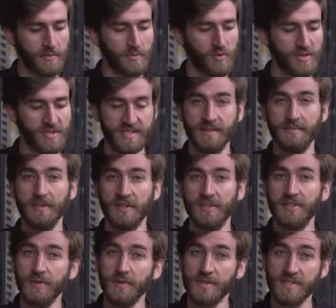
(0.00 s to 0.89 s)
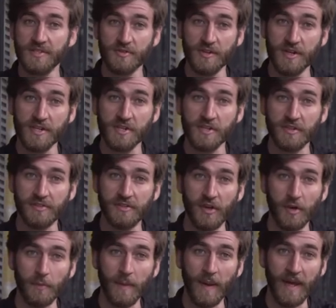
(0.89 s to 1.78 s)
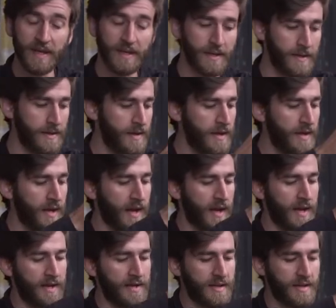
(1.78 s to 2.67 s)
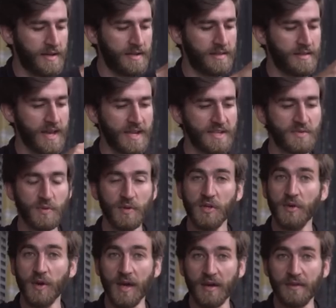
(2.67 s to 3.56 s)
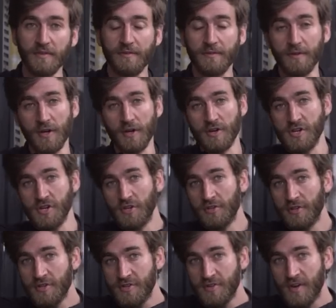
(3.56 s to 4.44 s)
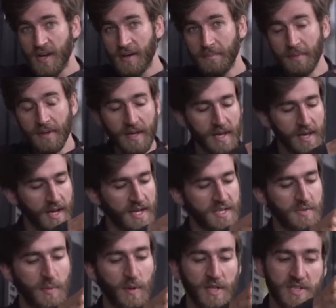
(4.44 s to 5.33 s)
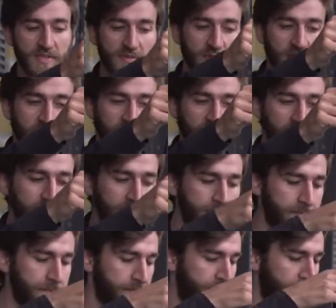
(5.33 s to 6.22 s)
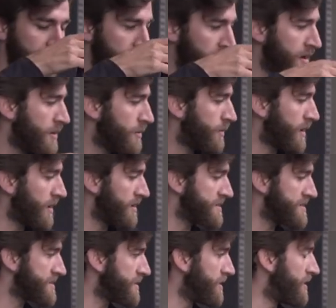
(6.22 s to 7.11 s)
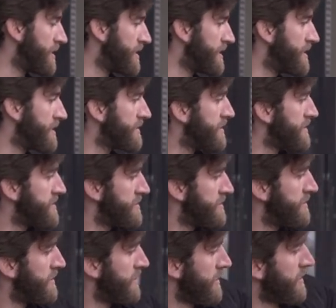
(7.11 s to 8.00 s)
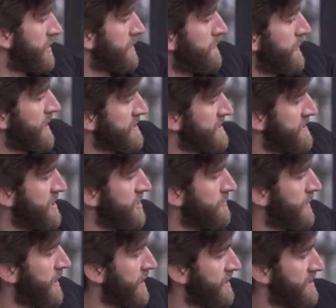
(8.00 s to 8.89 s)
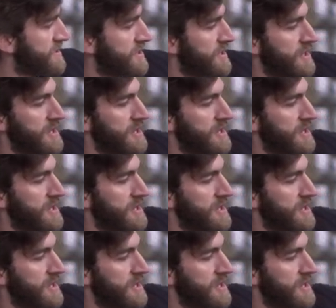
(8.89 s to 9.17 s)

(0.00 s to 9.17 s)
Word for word: are more similar to a traditional tote bag. And uh, that's what you have for your shoulder strap as well as for carrying. Whereas on the, the uh, pastel bags,